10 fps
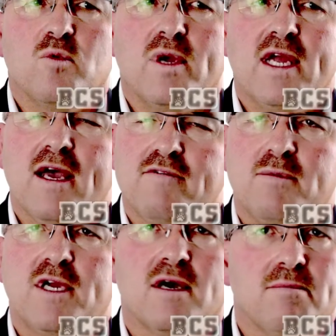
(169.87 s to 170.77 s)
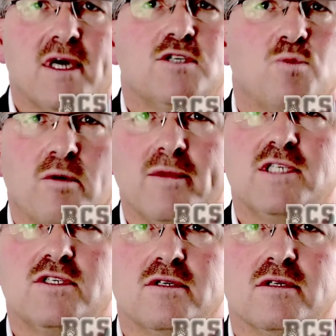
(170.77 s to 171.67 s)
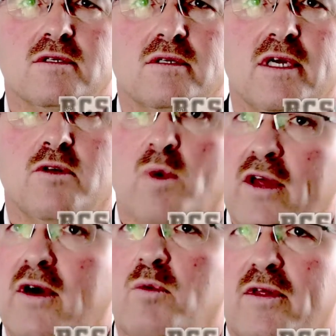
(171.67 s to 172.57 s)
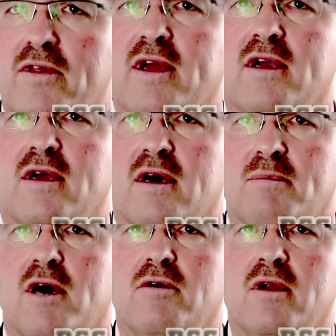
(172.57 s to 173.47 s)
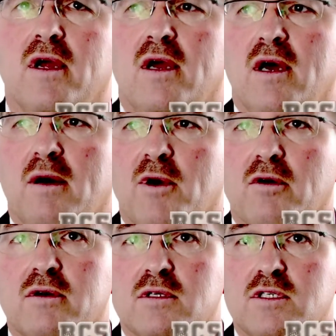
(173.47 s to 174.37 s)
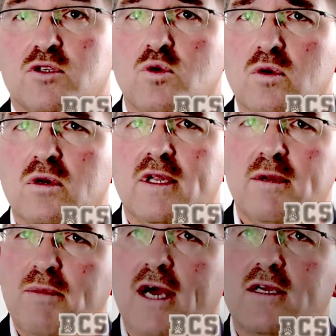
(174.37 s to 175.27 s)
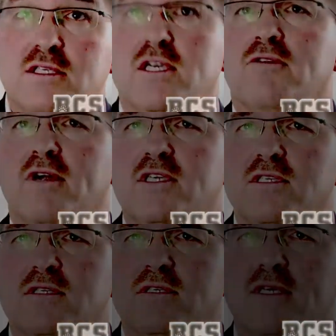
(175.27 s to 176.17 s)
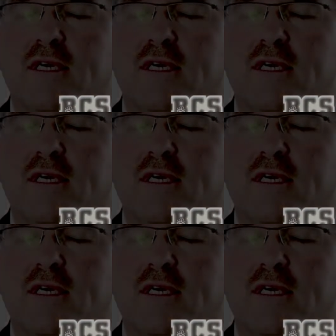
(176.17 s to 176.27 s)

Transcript: we have to become much more missional in the way that we think about, about school and impacting generations.